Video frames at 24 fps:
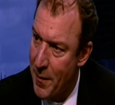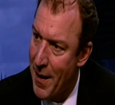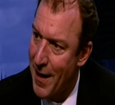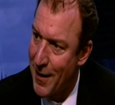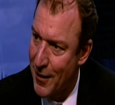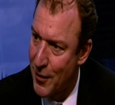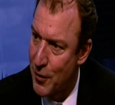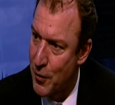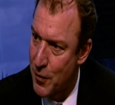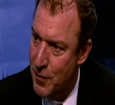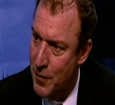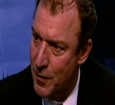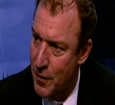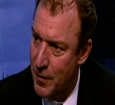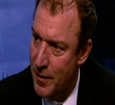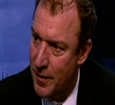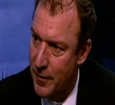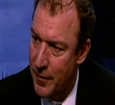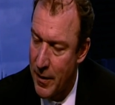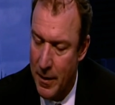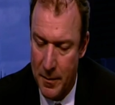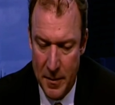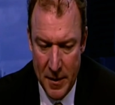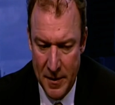banking to a certain
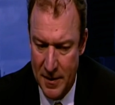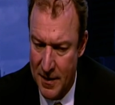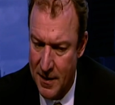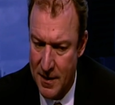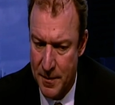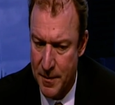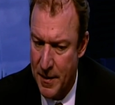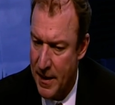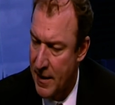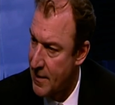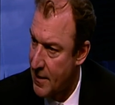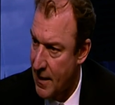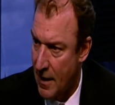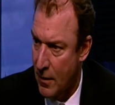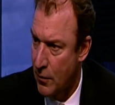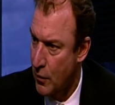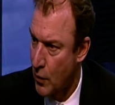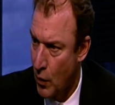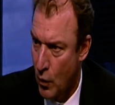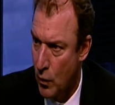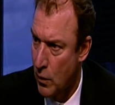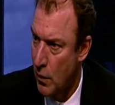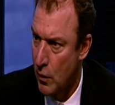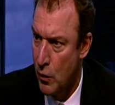degree. I mean, this may
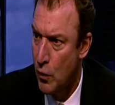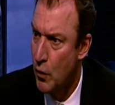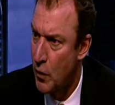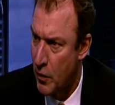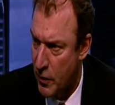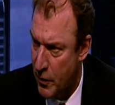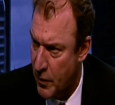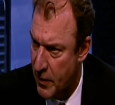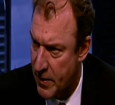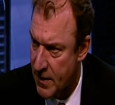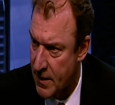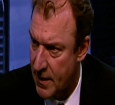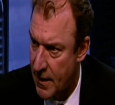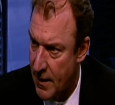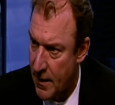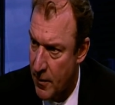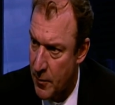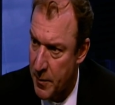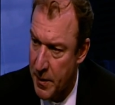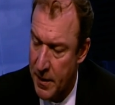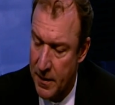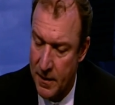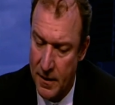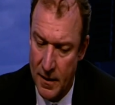sound totally ludicrous
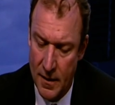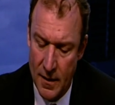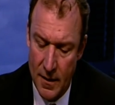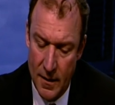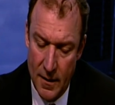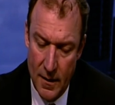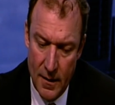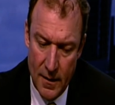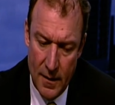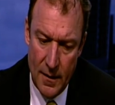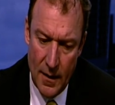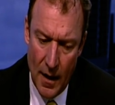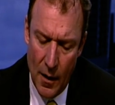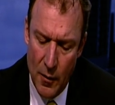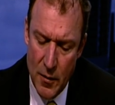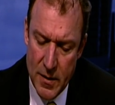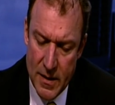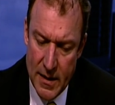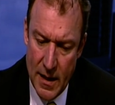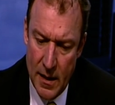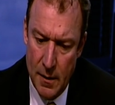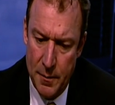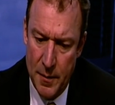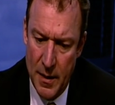now, but I
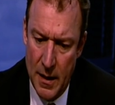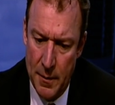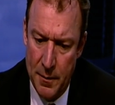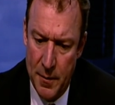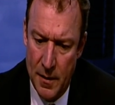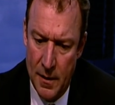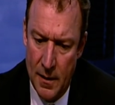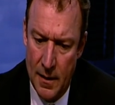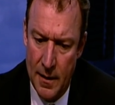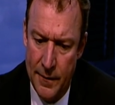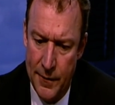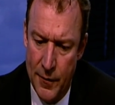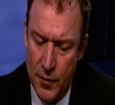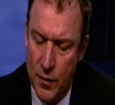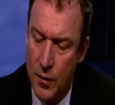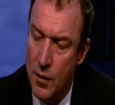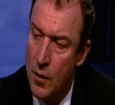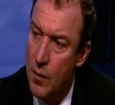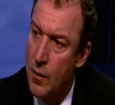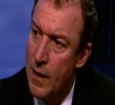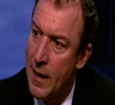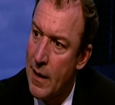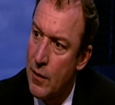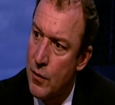always tell people, if you
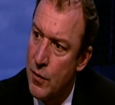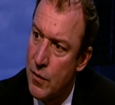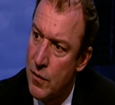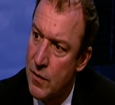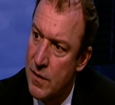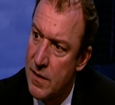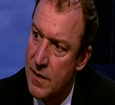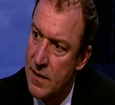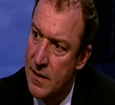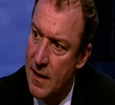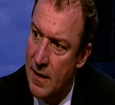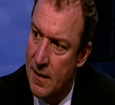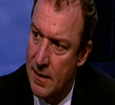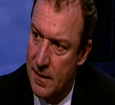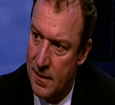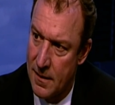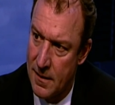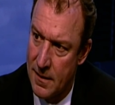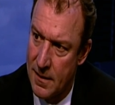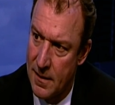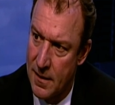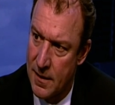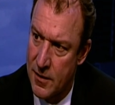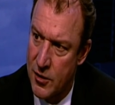know how to
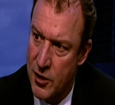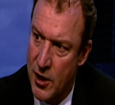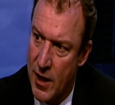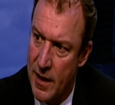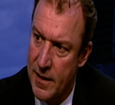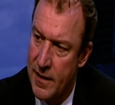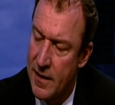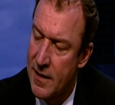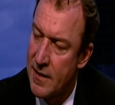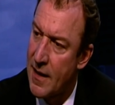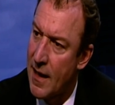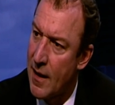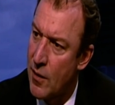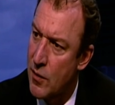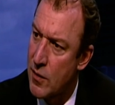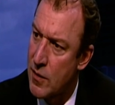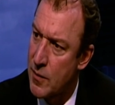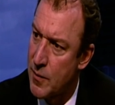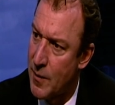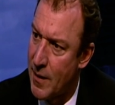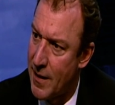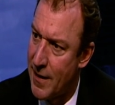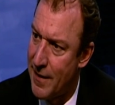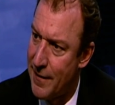sell a Chinese
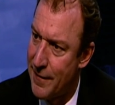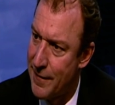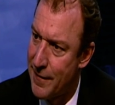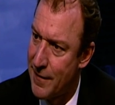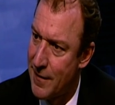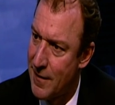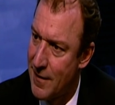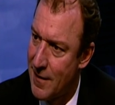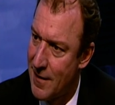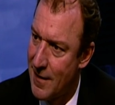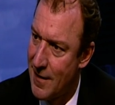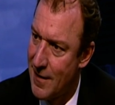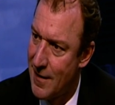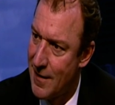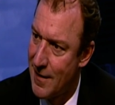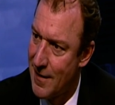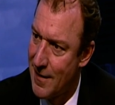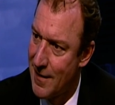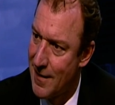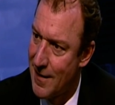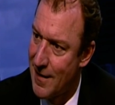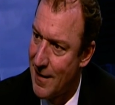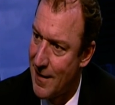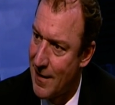housewife
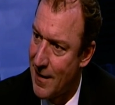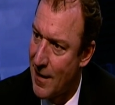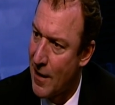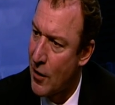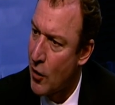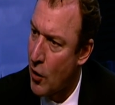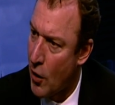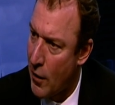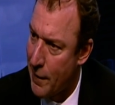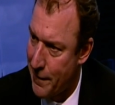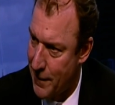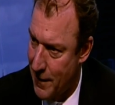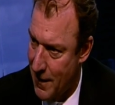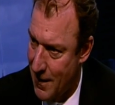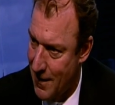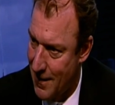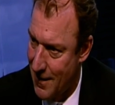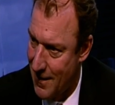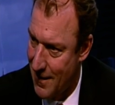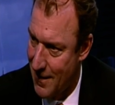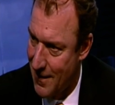a coffee,